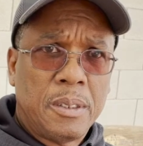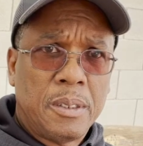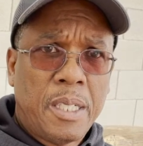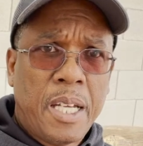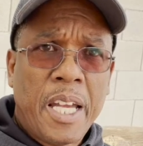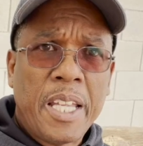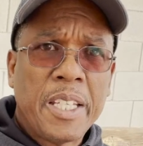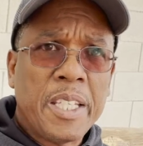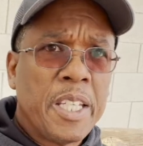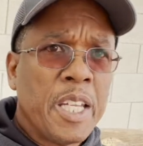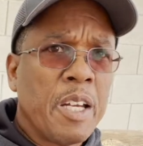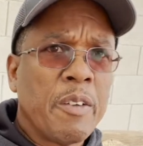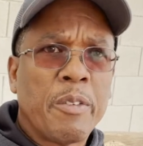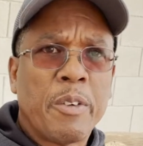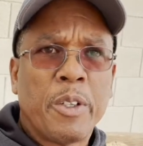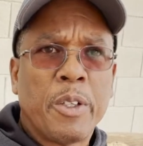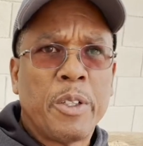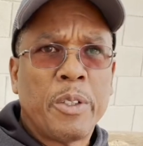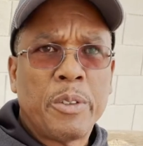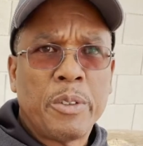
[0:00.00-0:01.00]
I
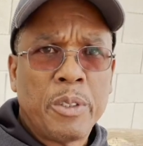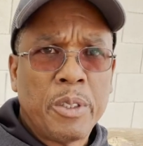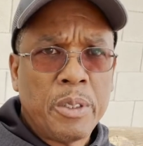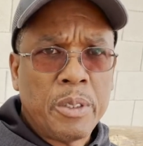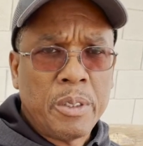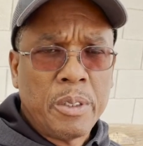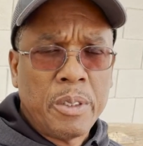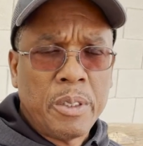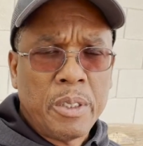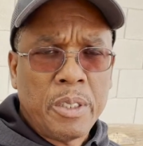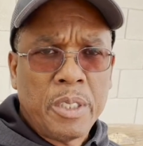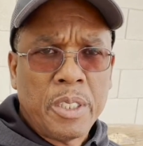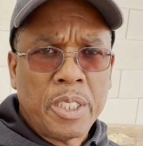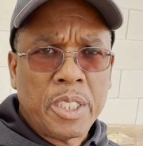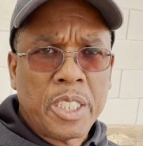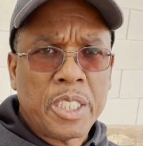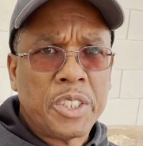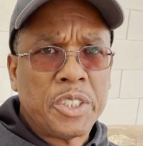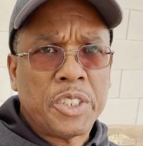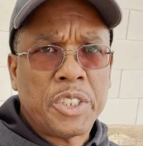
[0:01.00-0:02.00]
never
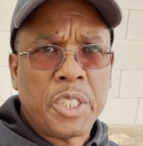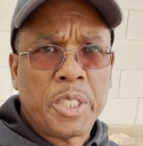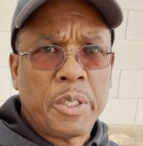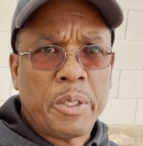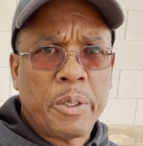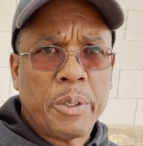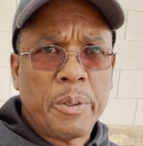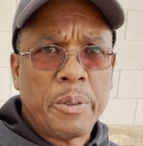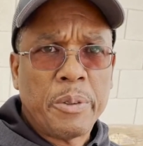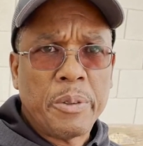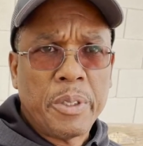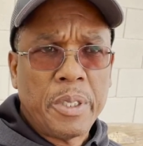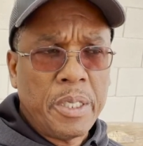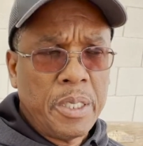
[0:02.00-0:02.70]
consider